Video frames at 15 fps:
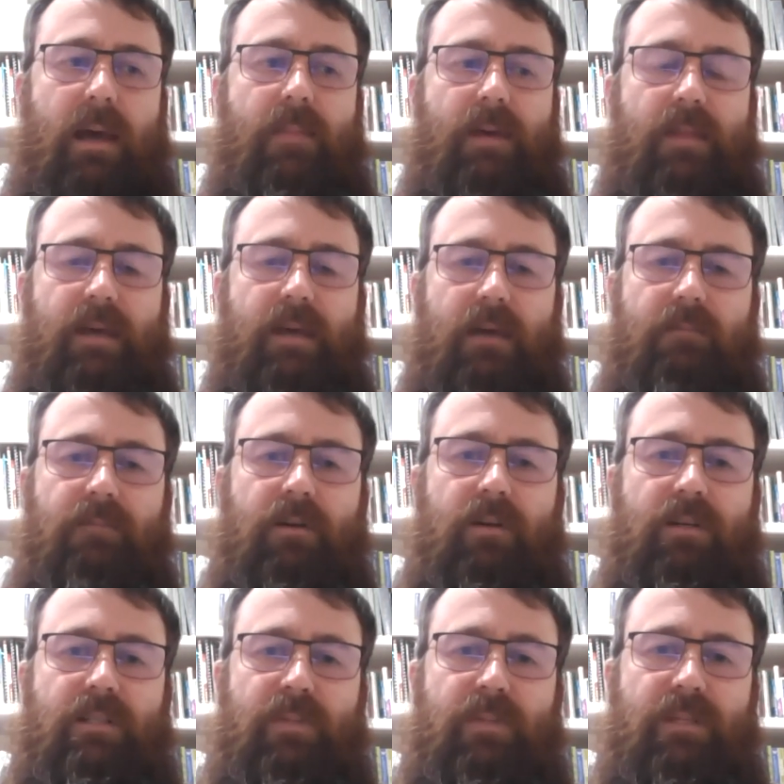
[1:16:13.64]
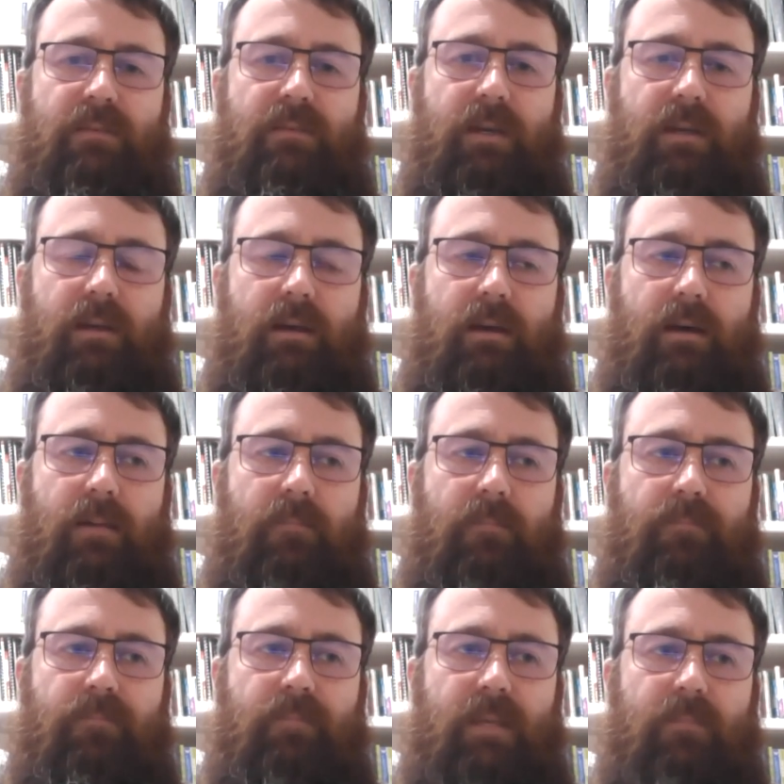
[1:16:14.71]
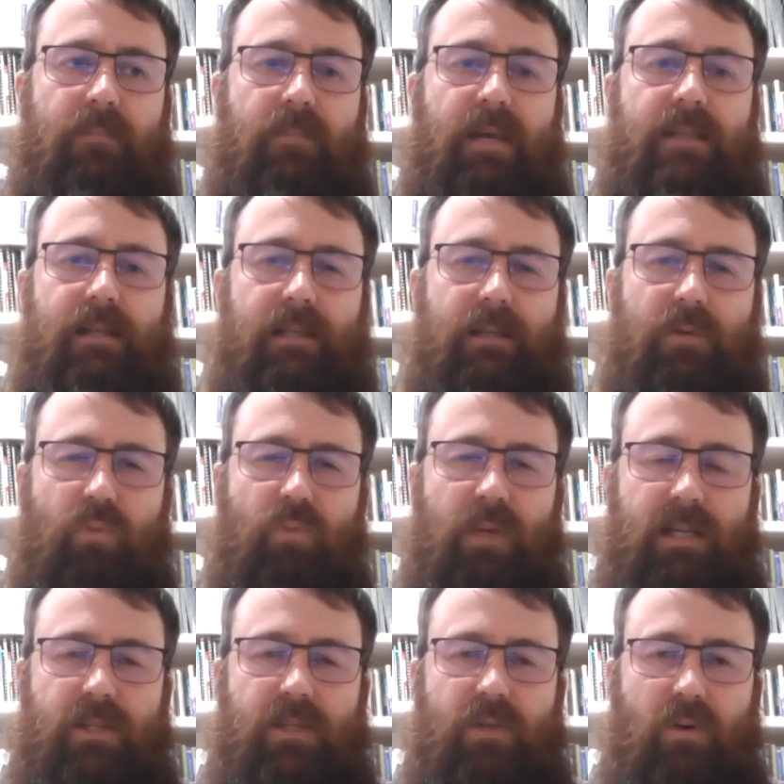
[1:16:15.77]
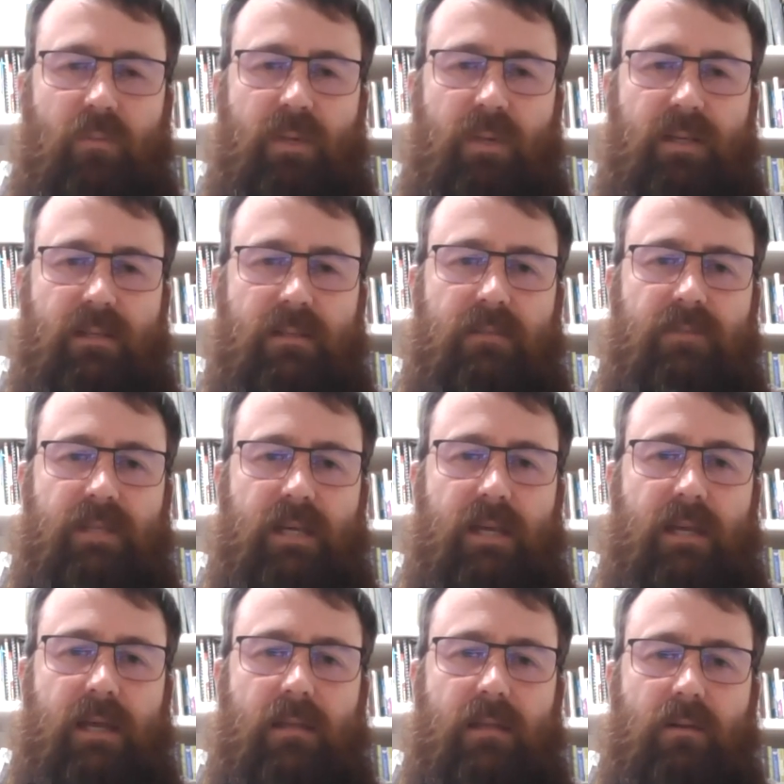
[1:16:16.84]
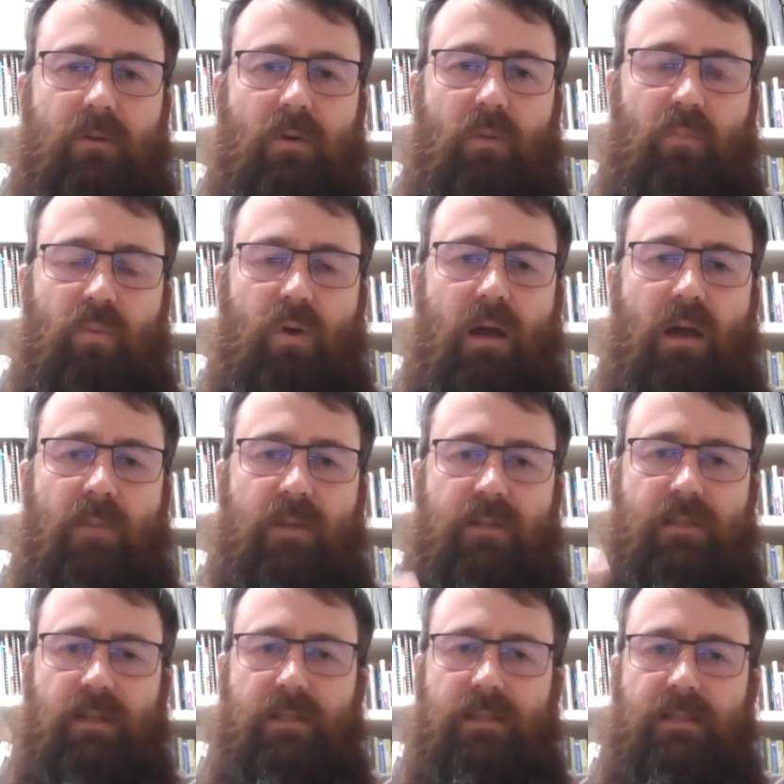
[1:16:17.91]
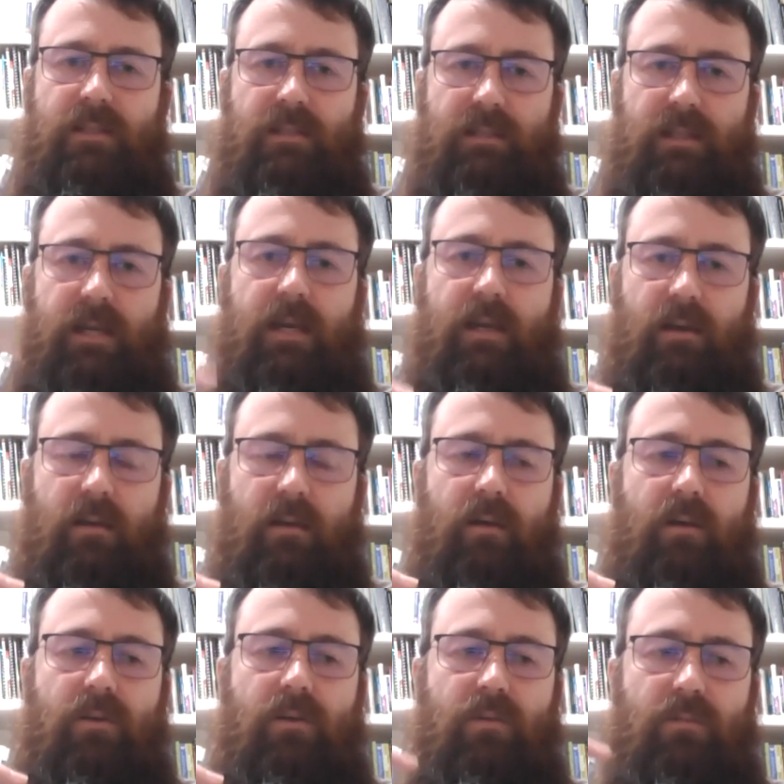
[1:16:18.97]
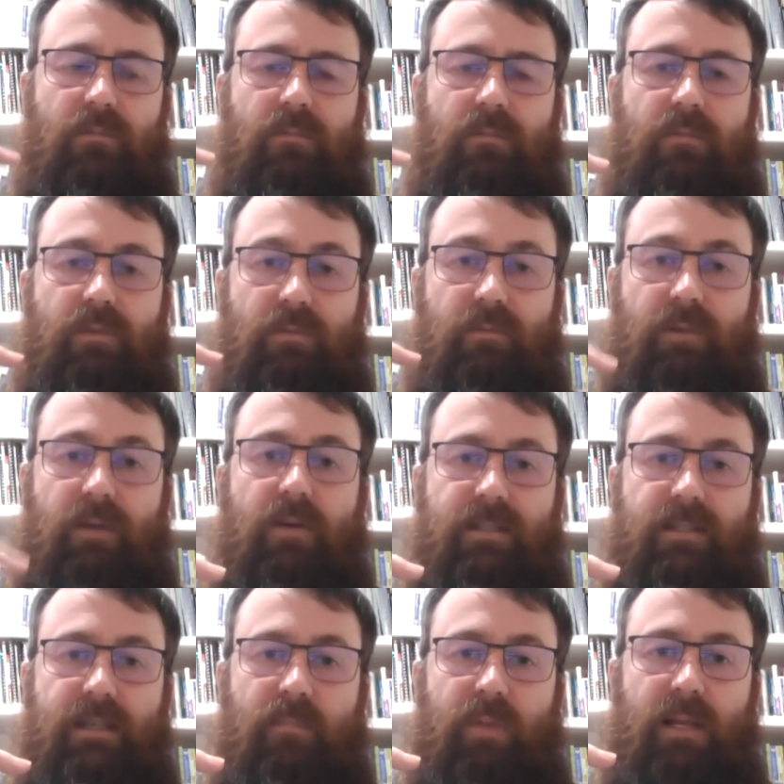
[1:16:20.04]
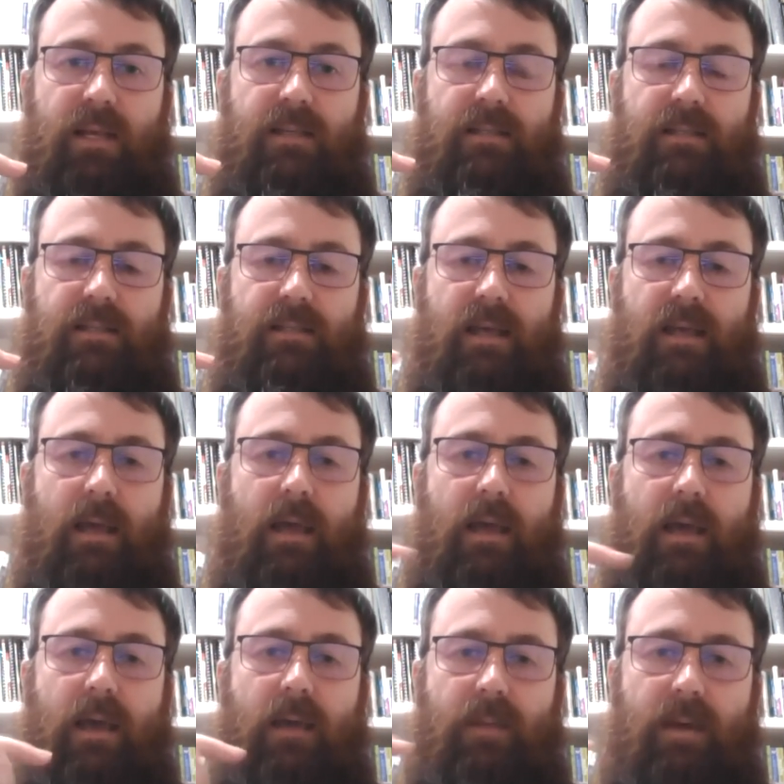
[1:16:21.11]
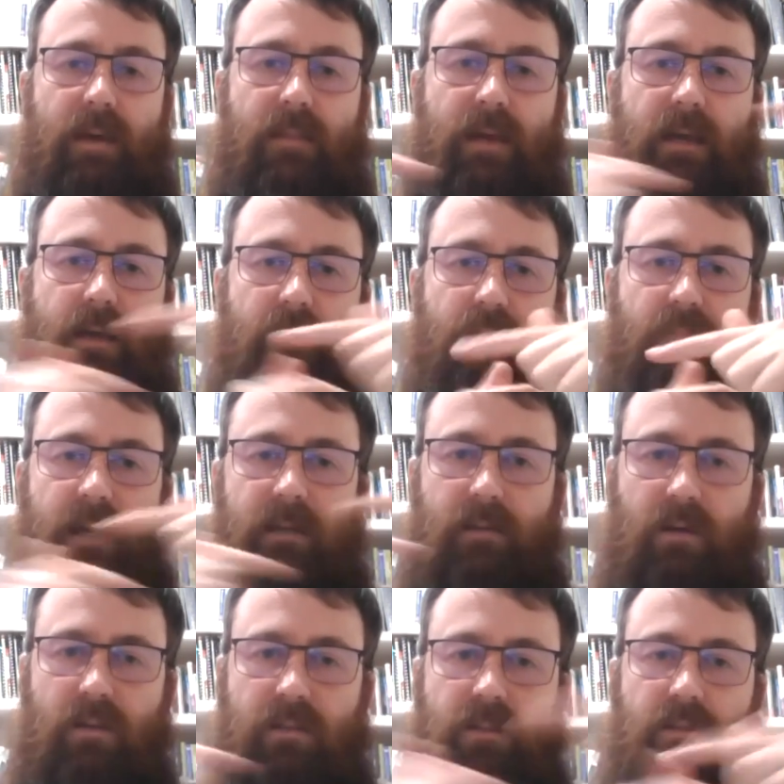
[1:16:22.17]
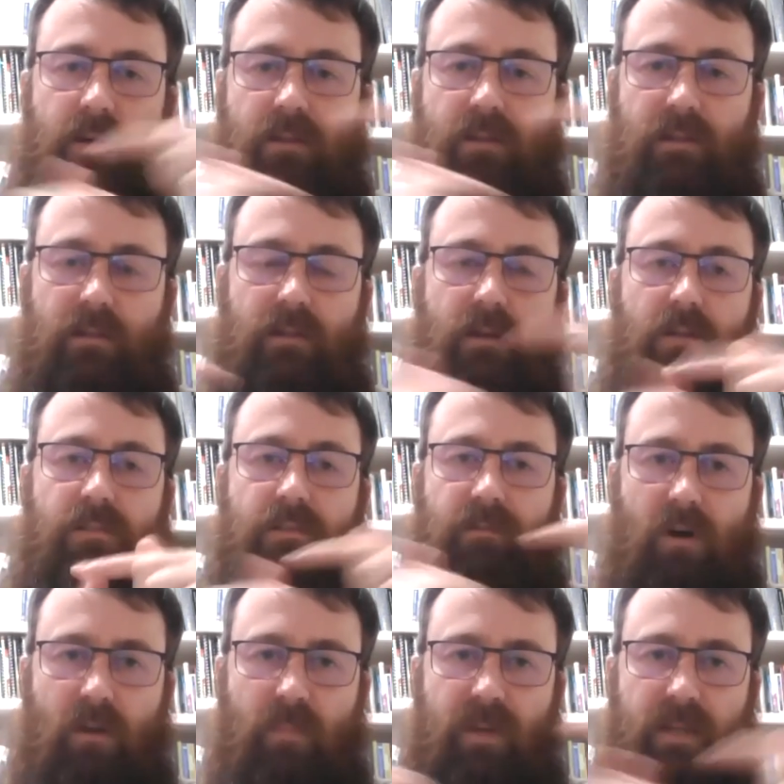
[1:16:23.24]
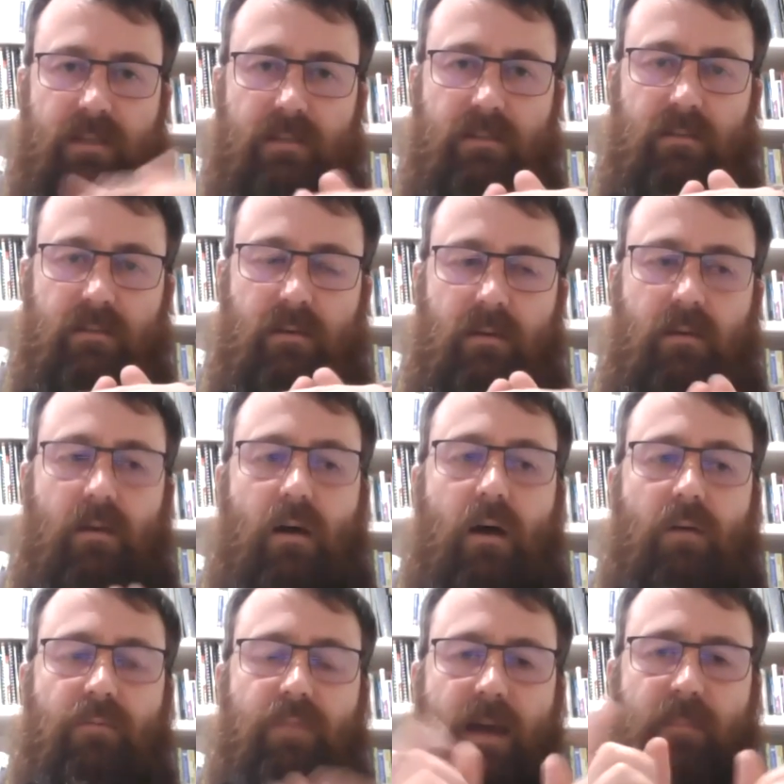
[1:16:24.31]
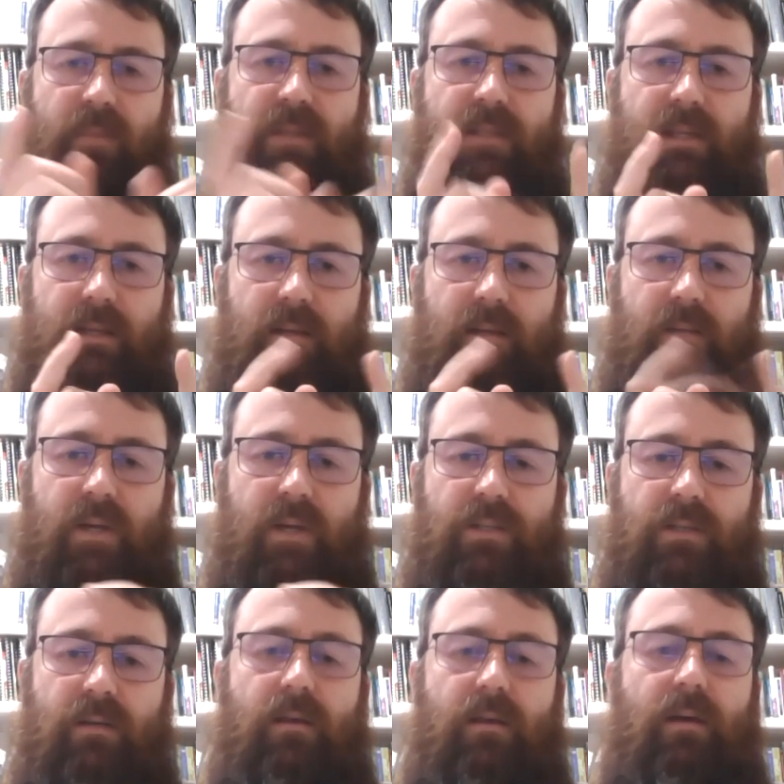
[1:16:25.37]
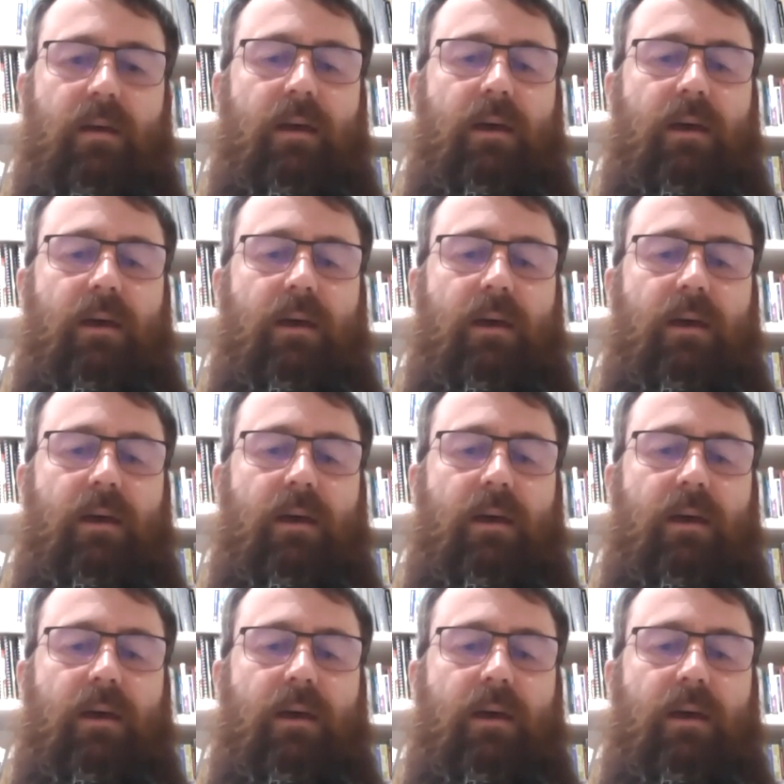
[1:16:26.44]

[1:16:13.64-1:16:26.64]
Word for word: And then they have very specific, um, basically really short pieces of DNA that are called primers that stick to, to very set places and then they make lots and lots and lots of copies of that particular region.